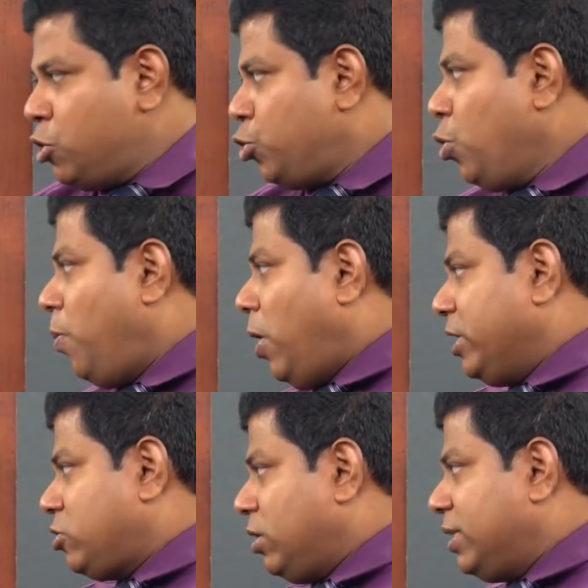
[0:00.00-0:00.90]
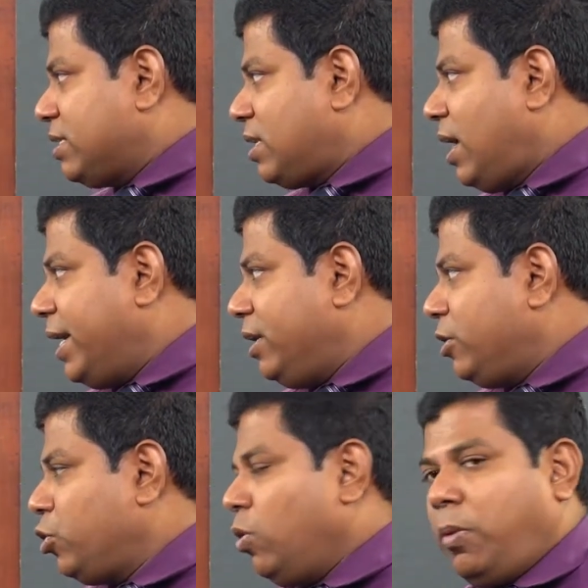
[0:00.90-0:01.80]
2 points on this line,
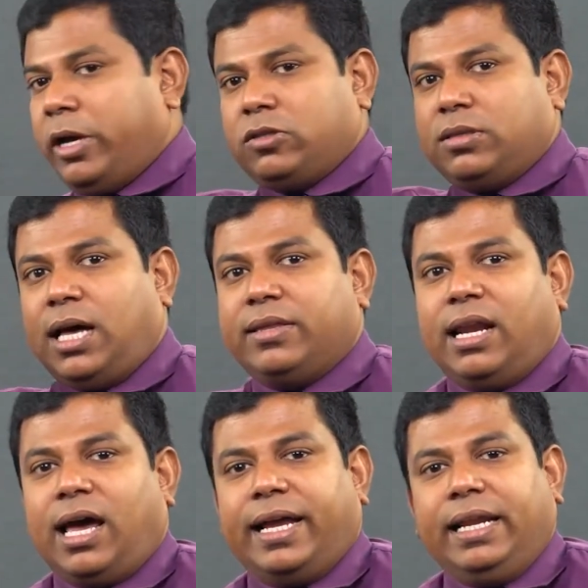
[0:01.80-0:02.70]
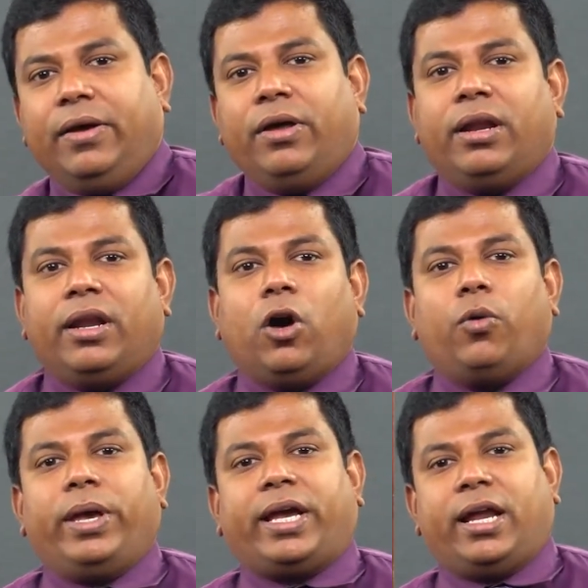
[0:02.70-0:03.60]
2 points on the other line. Now
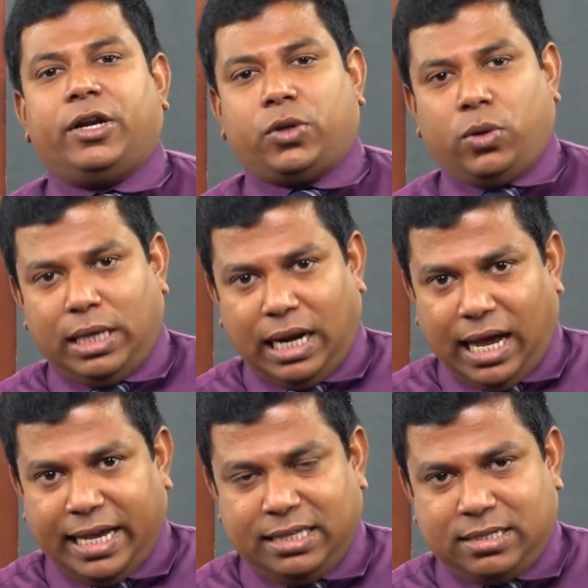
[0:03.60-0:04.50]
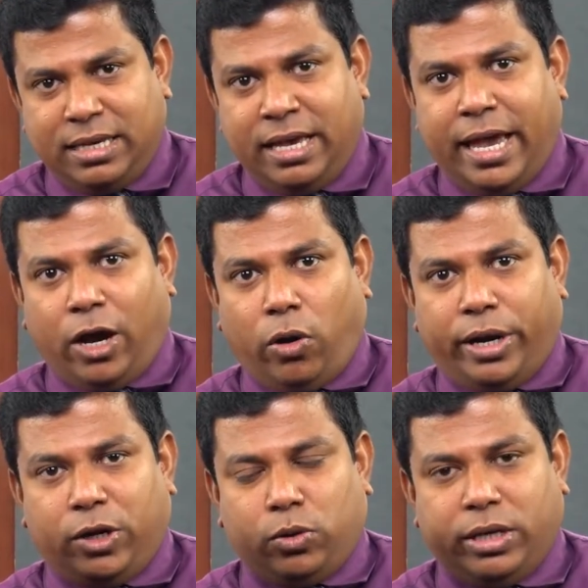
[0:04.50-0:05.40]
we can draw the lines
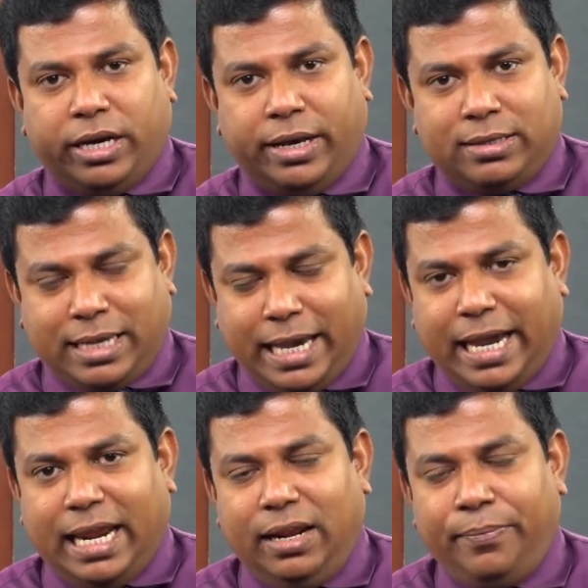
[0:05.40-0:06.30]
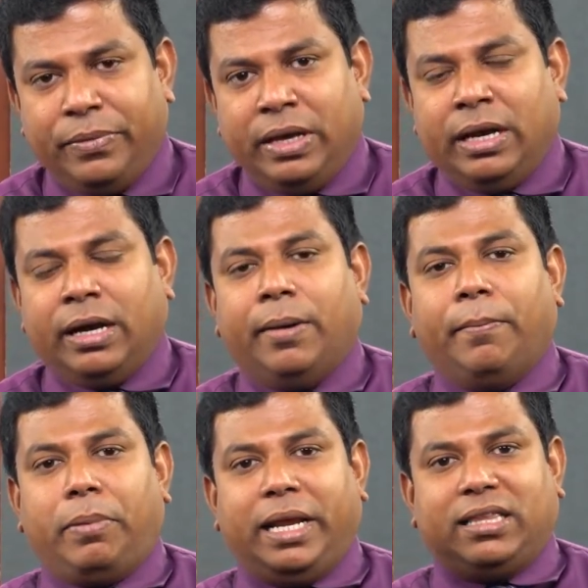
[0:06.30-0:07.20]
according to the scale,
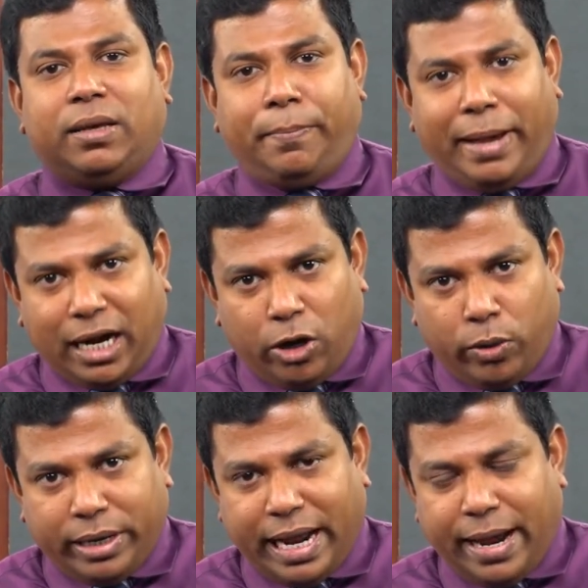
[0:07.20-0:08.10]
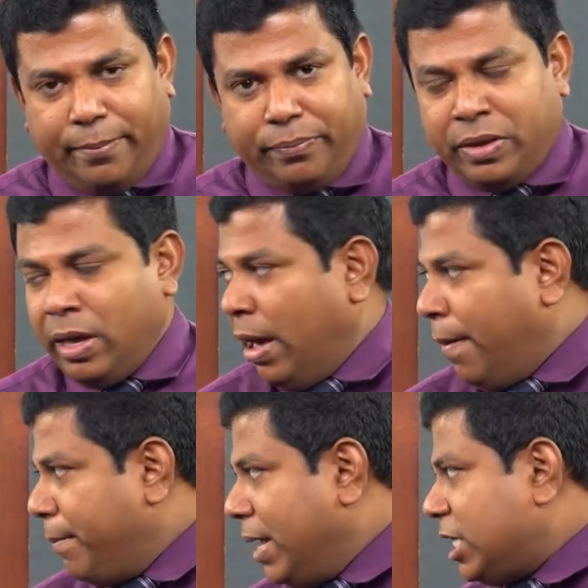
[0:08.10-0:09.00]
complete the parallelogram,
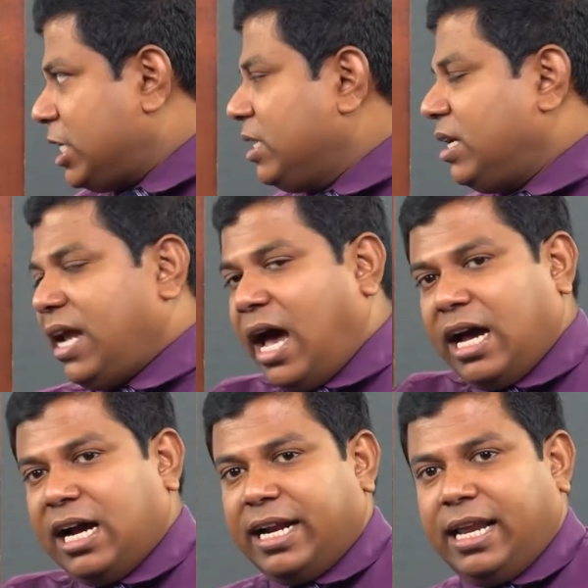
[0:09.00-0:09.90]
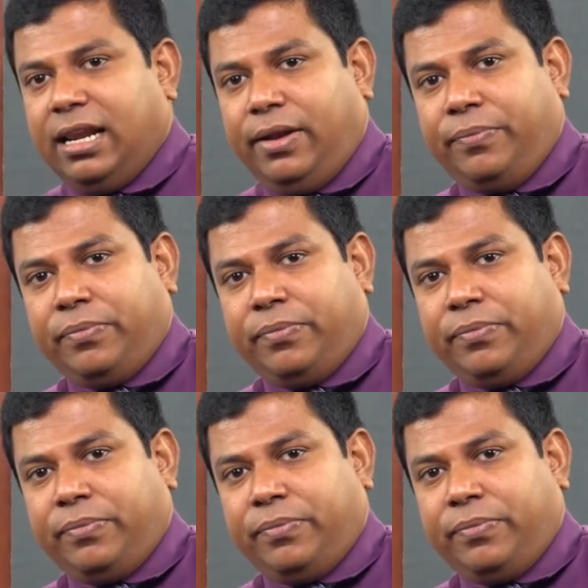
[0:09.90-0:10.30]
measure the diagonal,